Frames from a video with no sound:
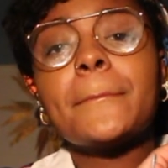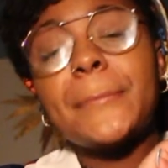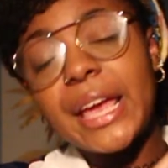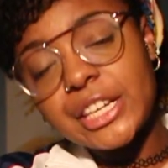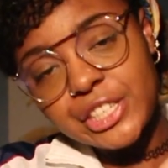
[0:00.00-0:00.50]

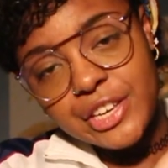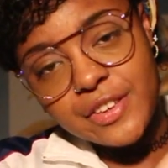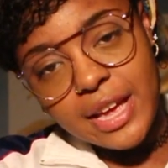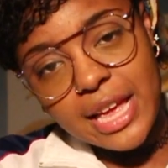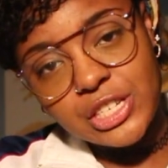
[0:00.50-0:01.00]
Make sure
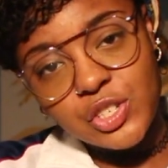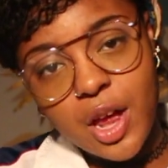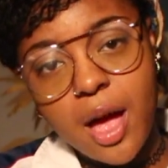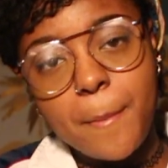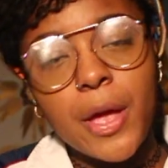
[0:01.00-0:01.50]
you guys
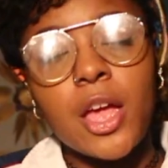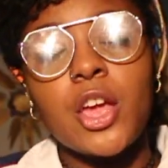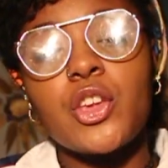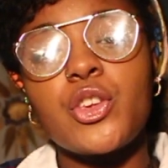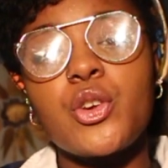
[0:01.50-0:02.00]
drop
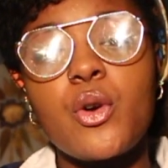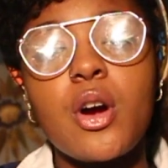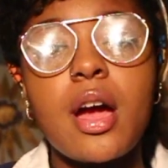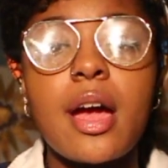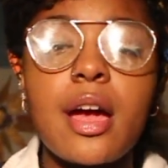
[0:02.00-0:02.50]

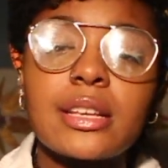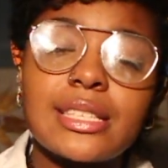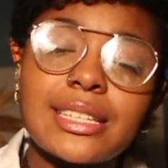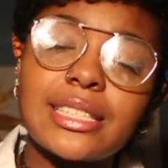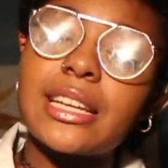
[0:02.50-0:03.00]
your
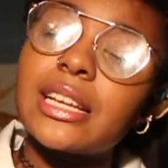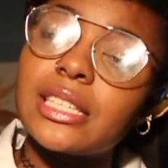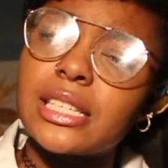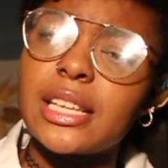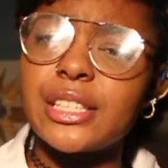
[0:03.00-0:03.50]

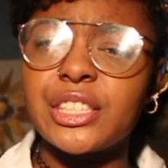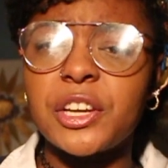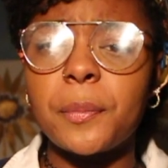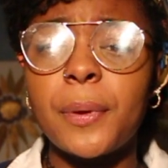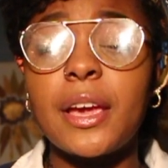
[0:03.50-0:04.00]
suggestions,
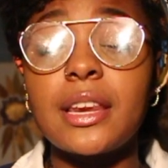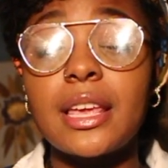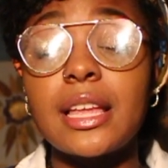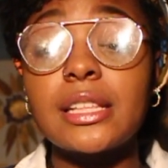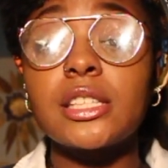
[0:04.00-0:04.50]
your
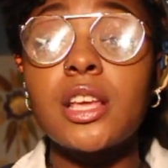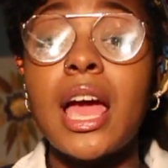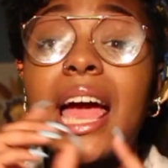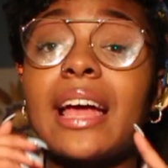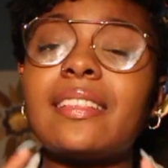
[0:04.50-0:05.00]
opinions,
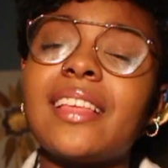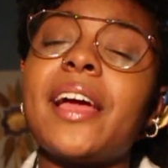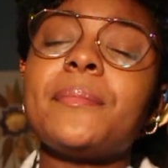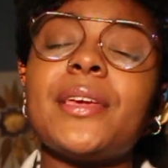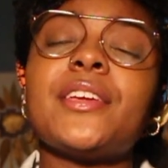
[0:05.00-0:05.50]
and
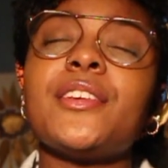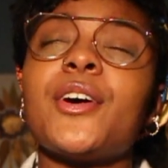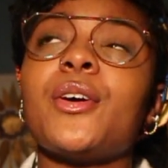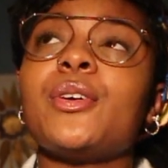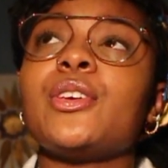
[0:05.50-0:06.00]
let me
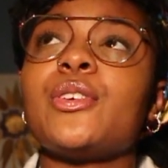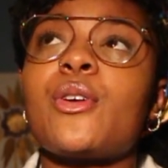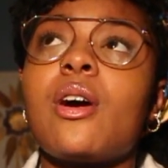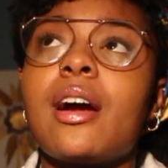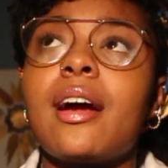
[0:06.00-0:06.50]
know
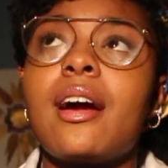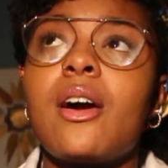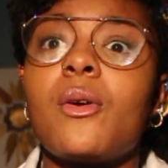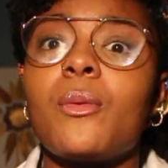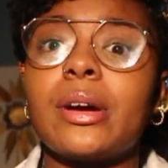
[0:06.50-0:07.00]

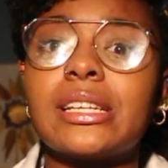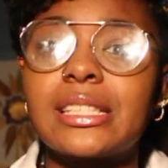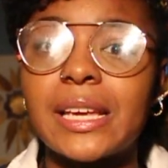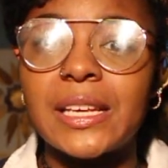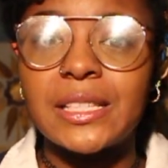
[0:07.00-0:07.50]
your
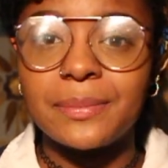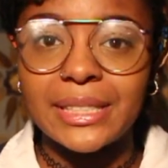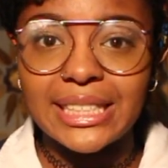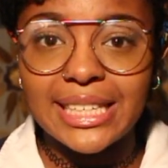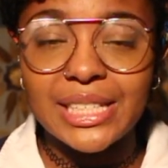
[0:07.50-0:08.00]
worst
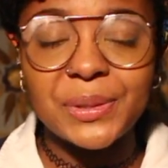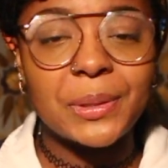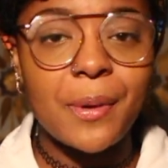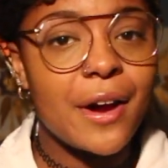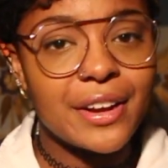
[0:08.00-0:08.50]
experience
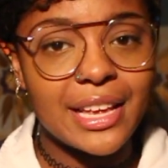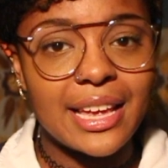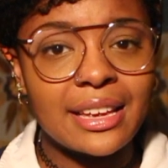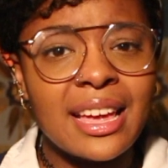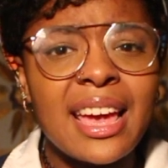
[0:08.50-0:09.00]
with
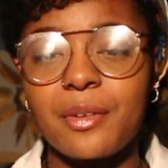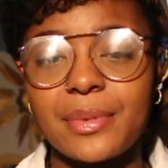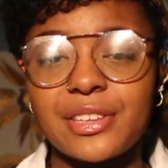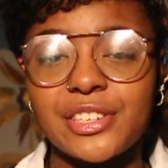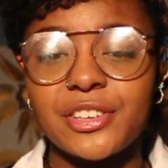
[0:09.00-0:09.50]
partying. I'll
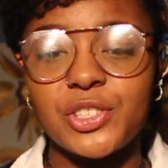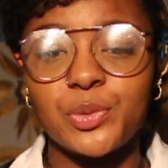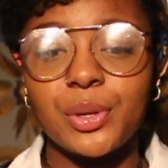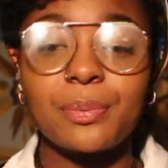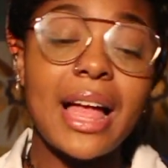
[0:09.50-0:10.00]
be sure
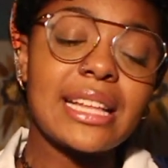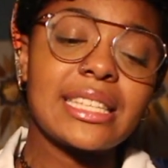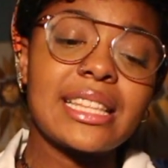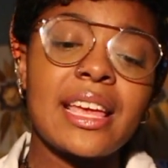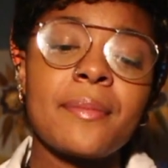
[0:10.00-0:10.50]
to reply
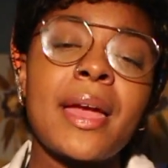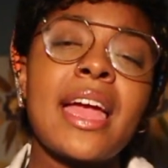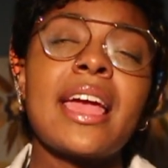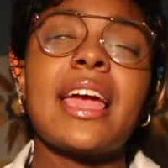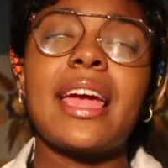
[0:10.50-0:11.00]
to them,
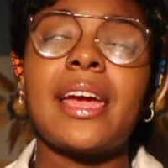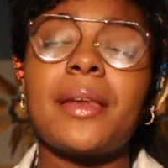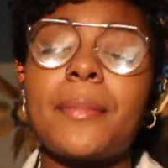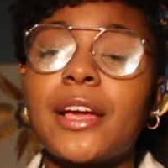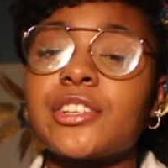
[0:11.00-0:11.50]

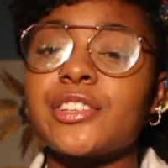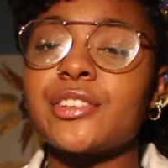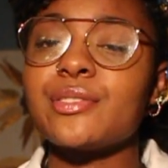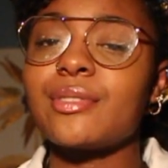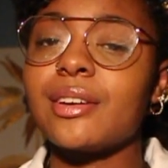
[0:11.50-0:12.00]
and make sure
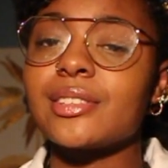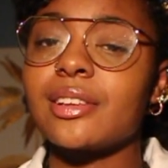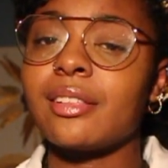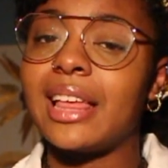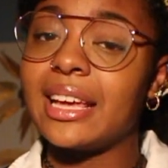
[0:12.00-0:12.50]
you
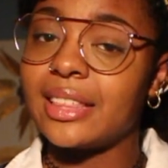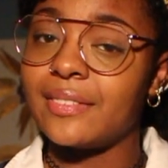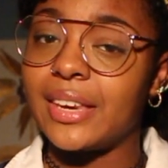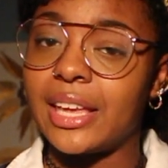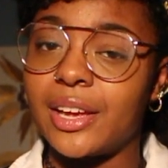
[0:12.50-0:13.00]
also like the
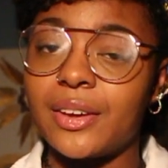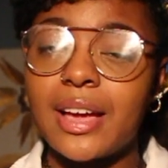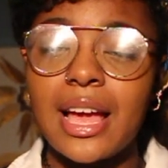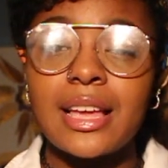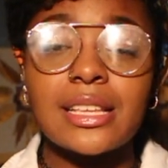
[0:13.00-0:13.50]

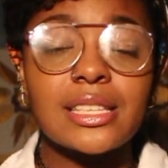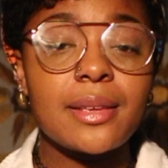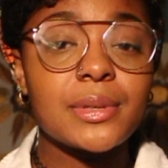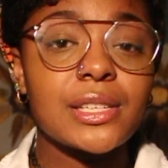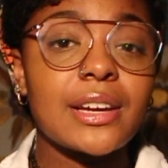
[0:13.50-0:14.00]
video,
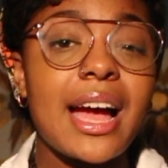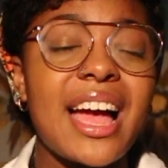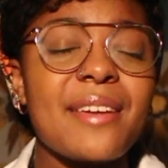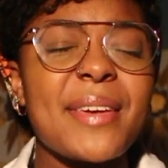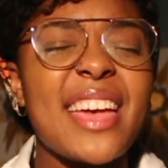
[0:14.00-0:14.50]

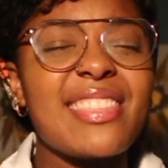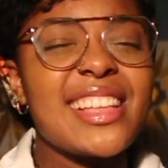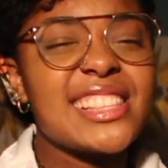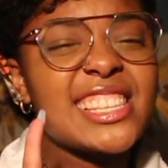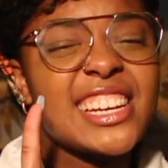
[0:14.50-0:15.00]
subscribe, and
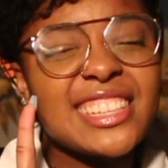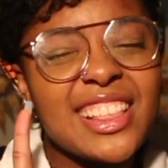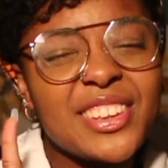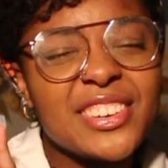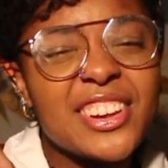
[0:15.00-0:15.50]
then turn
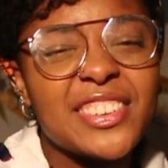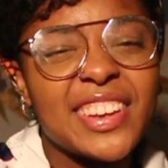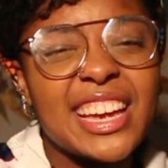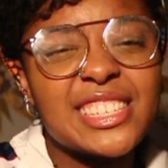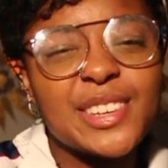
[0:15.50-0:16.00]
that little
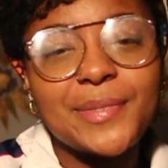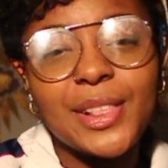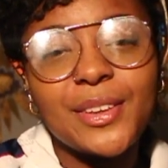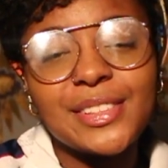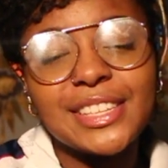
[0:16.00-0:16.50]
notification
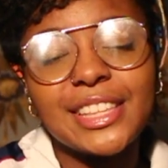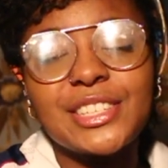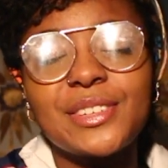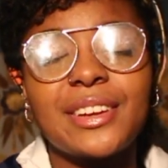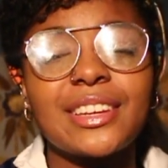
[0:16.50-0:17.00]
bell on so
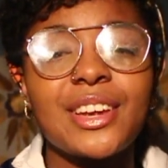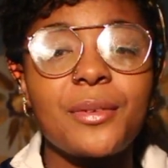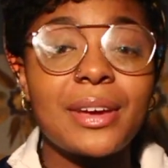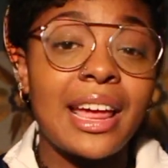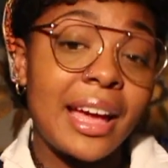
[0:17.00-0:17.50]
that you can
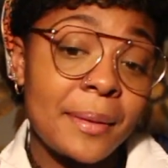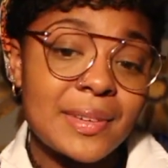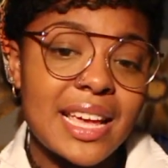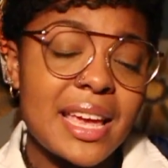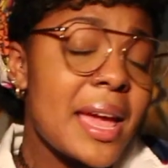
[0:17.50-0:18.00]
know when I
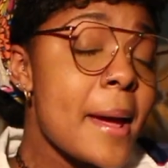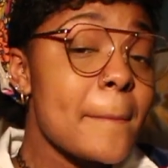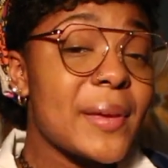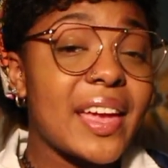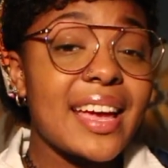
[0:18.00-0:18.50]
update.
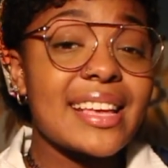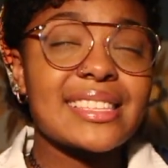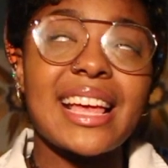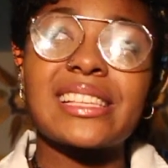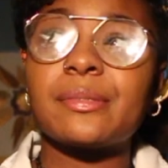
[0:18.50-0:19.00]

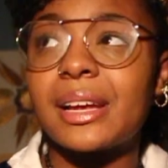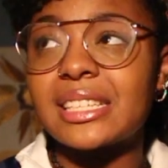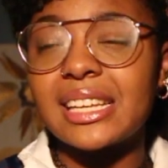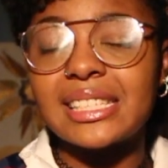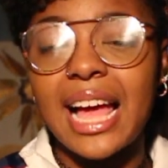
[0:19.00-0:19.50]
Because as
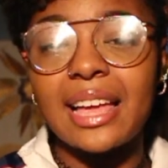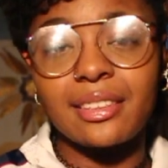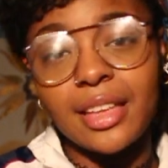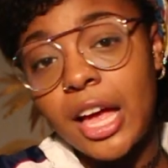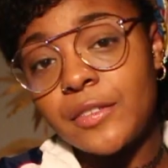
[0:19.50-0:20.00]
much as I
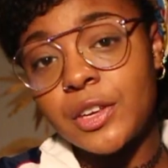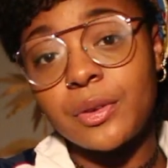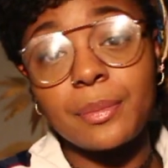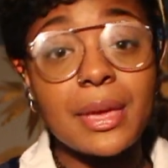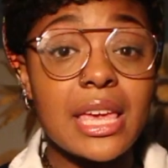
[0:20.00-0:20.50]
love
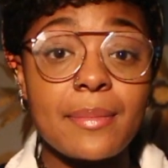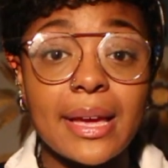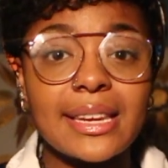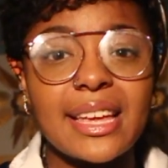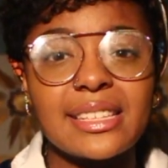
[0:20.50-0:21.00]
doing Mickey
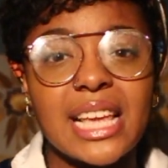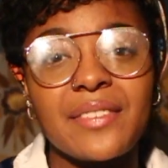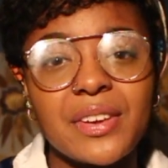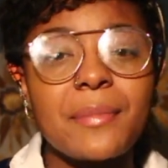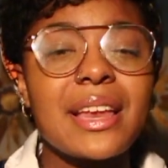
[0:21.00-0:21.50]
Mondays
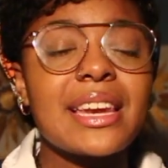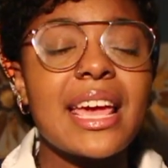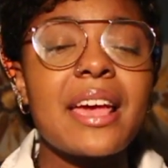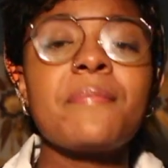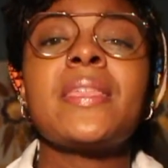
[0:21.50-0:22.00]
every
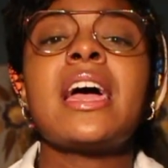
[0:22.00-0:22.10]
Monday,